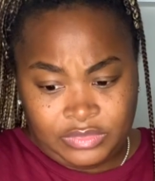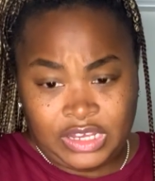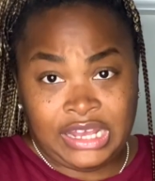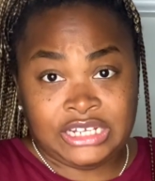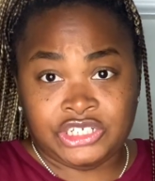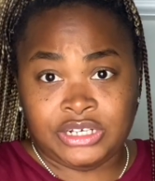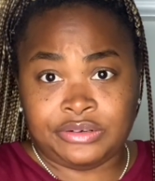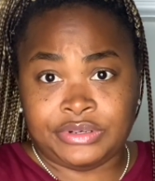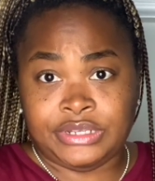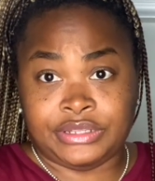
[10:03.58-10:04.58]
eyeshadow
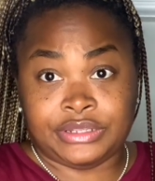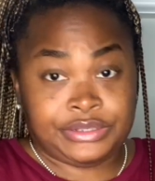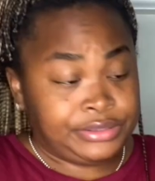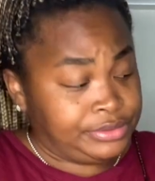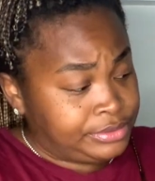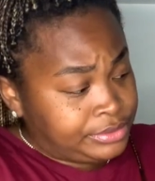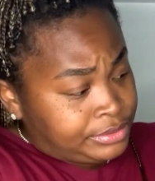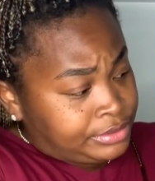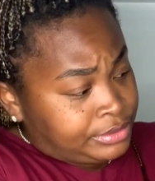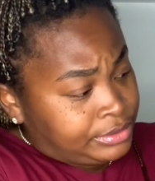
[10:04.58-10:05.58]
anything.
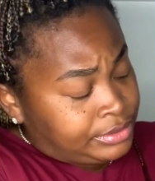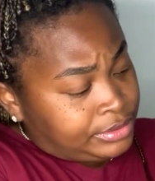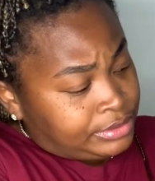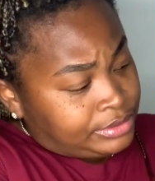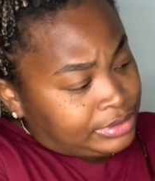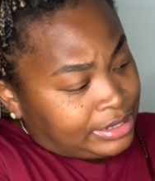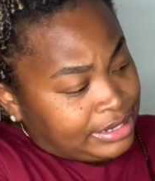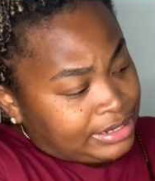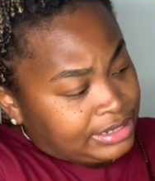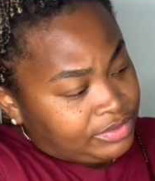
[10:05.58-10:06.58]
Like I
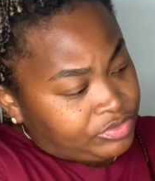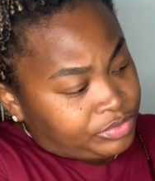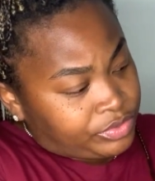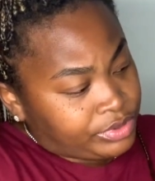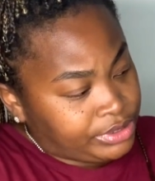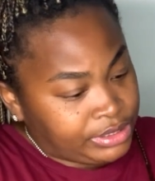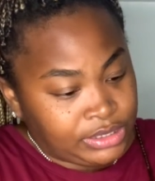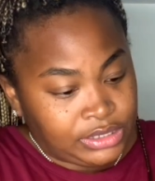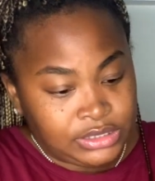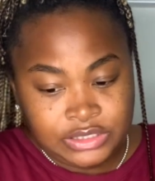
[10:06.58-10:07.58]
never bought
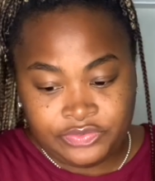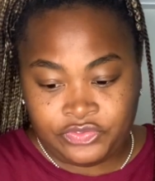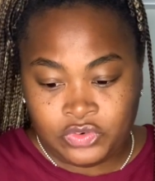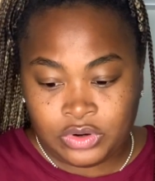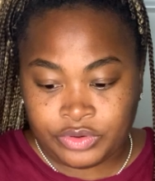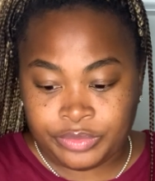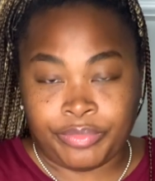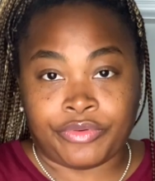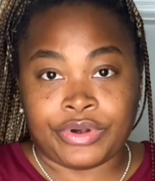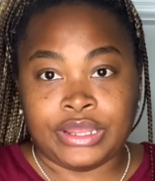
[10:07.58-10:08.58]
any Sephora
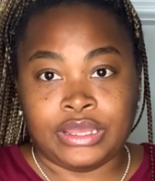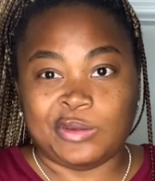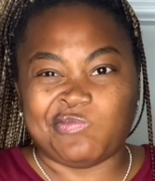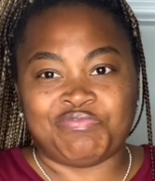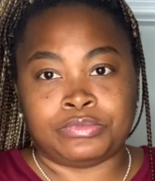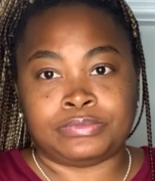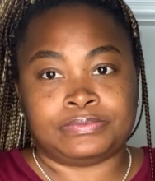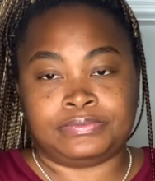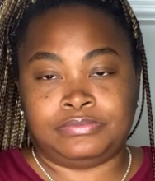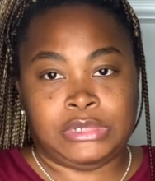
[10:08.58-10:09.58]
brand
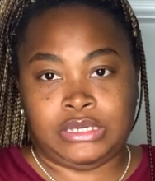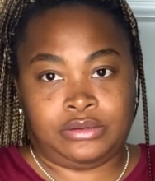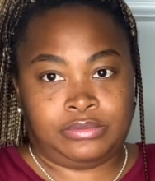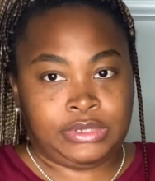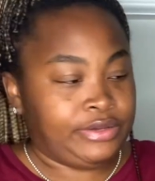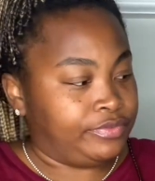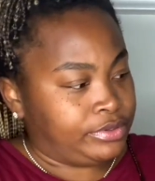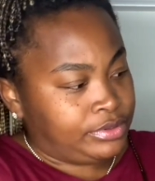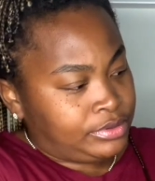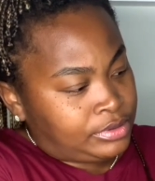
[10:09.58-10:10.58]
makeup ever.
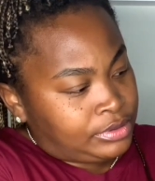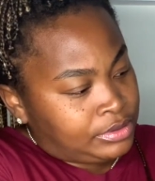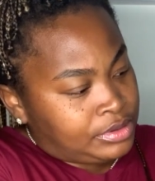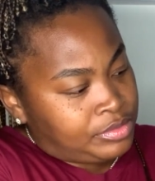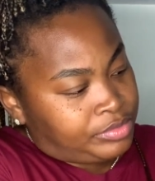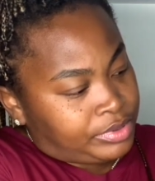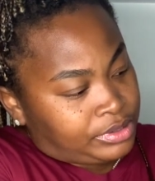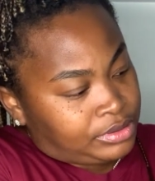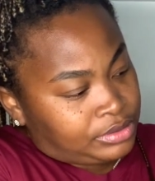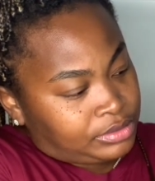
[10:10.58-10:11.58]
But